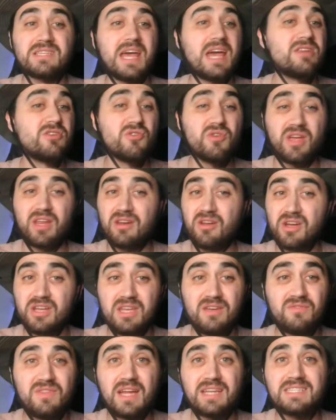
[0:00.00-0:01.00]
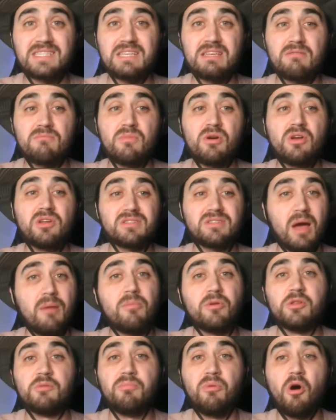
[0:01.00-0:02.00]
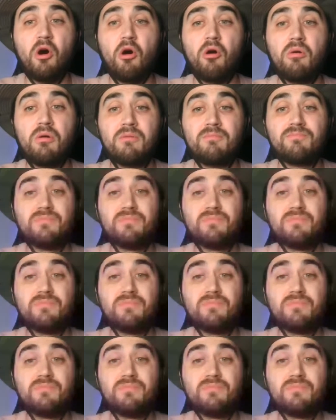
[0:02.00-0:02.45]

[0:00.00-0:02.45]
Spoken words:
And you cannot give that team time on the ball.